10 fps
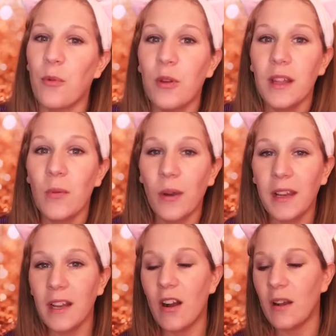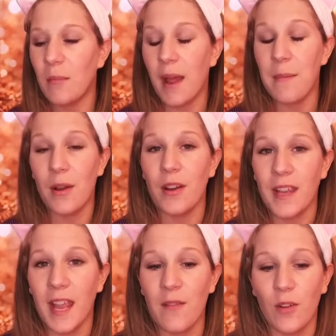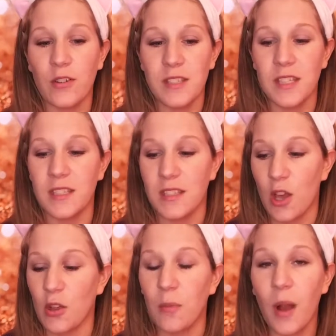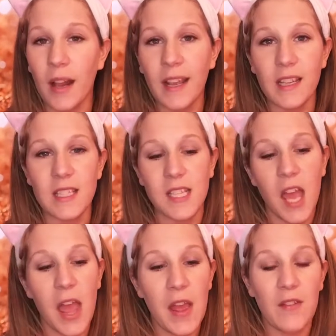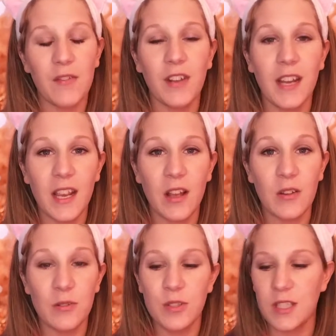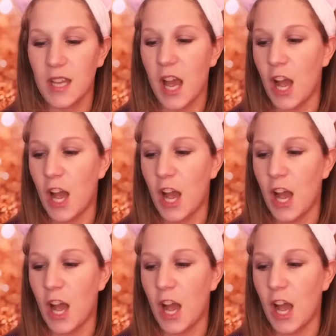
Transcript: really working on my Mary Kay versus other products videos.